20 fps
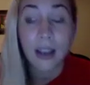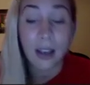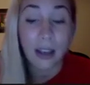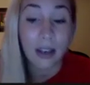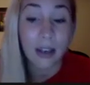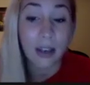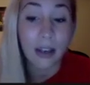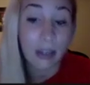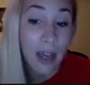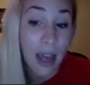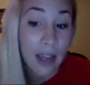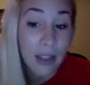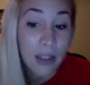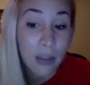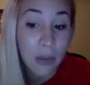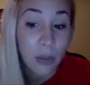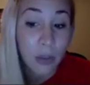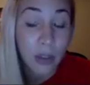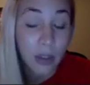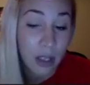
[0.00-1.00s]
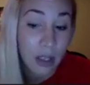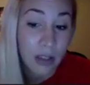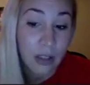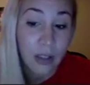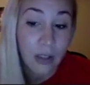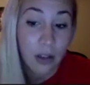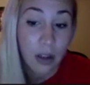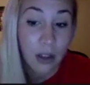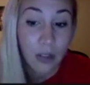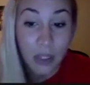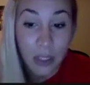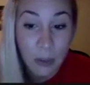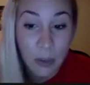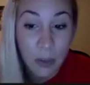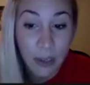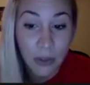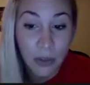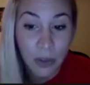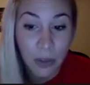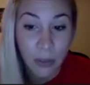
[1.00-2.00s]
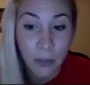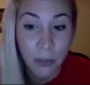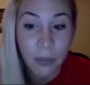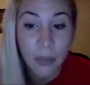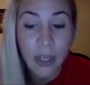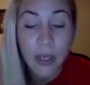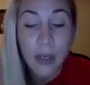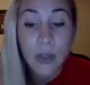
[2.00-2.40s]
in a class with kids on the spectrum.